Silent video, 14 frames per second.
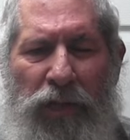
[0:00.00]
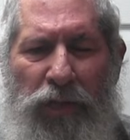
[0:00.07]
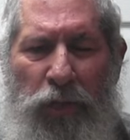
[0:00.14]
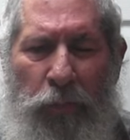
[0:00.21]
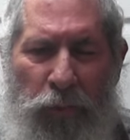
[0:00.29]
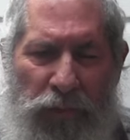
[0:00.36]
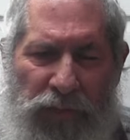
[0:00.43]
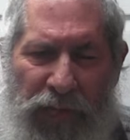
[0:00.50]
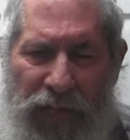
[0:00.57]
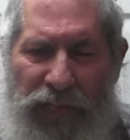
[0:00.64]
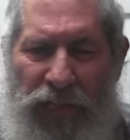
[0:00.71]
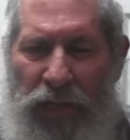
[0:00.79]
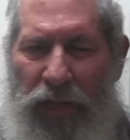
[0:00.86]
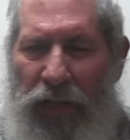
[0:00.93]
to
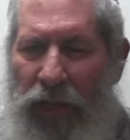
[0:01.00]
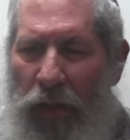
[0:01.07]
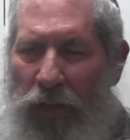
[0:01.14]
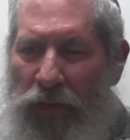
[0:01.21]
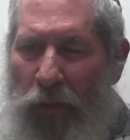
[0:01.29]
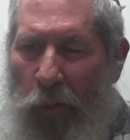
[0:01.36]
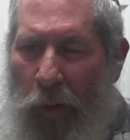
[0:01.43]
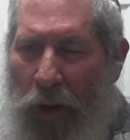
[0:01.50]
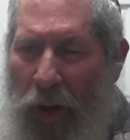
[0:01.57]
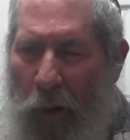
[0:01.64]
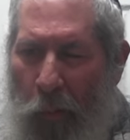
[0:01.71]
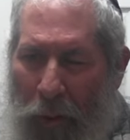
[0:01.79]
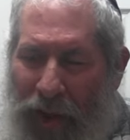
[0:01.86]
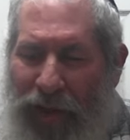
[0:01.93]
present to
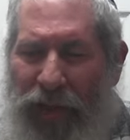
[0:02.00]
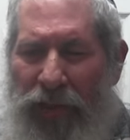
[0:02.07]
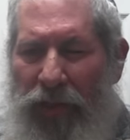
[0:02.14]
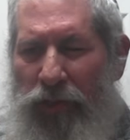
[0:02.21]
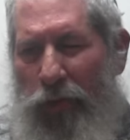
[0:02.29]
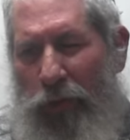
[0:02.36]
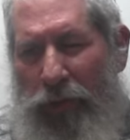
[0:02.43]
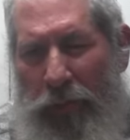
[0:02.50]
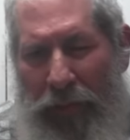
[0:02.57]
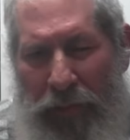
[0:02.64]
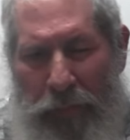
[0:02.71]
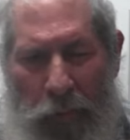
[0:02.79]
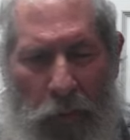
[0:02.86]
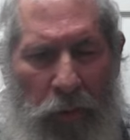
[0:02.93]
awaken the Jewish
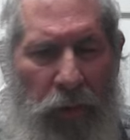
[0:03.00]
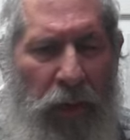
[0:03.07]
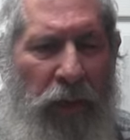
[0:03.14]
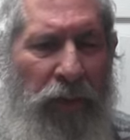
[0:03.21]
people,